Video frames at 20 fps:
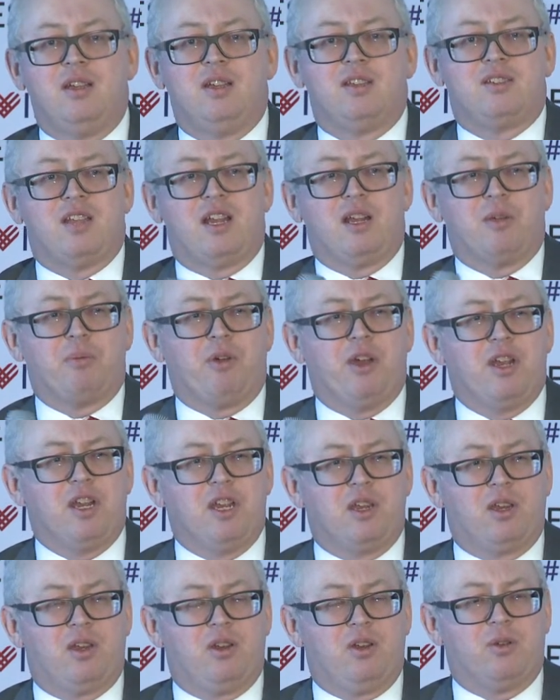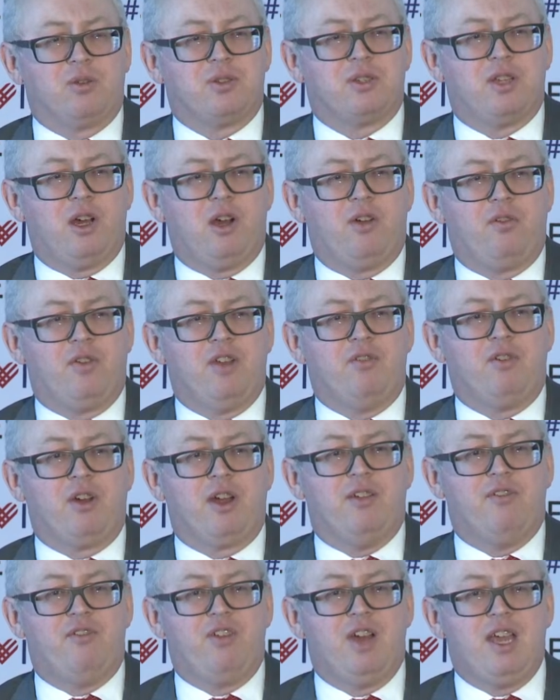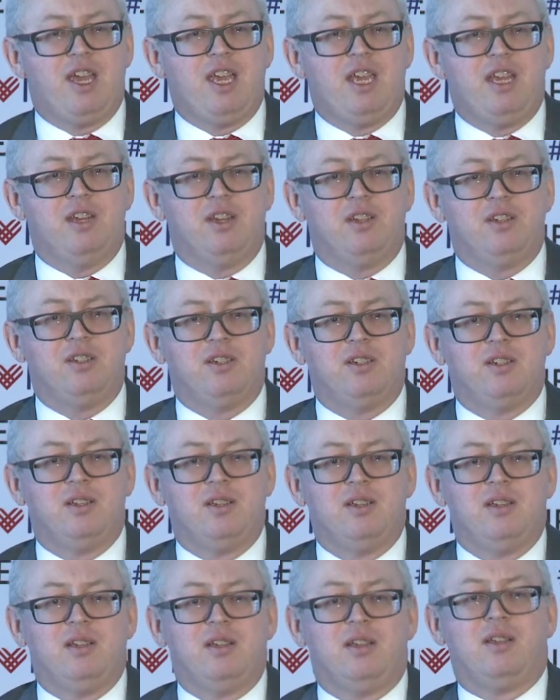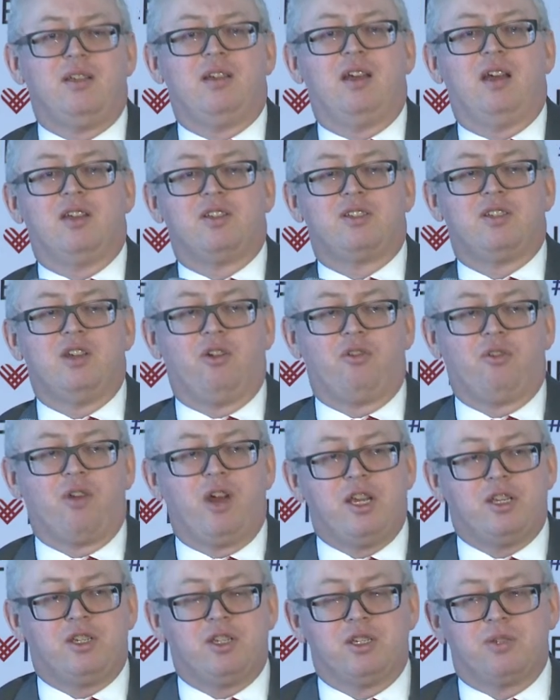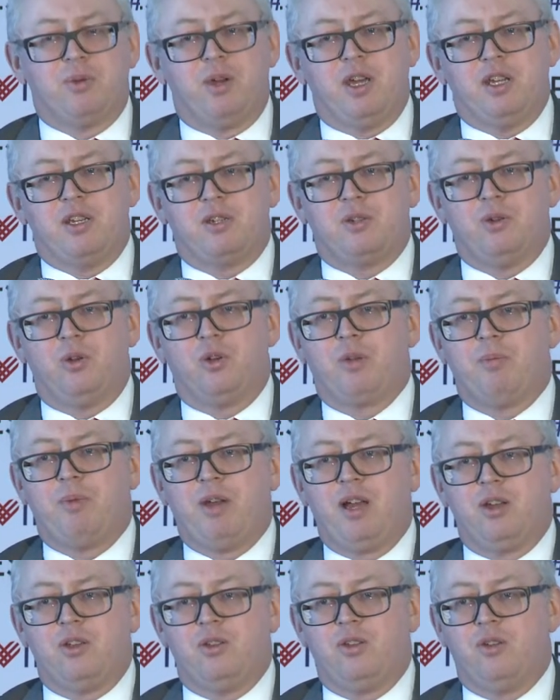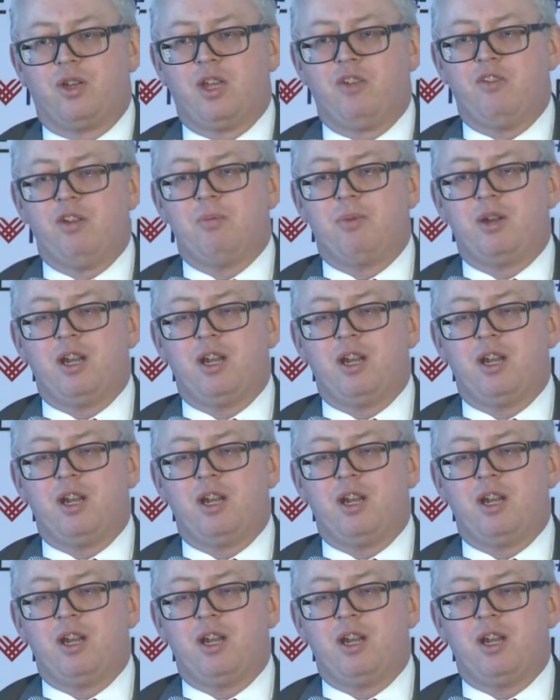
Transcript: celebrating yourself in a very vain and self-righteous way to talk about your giving.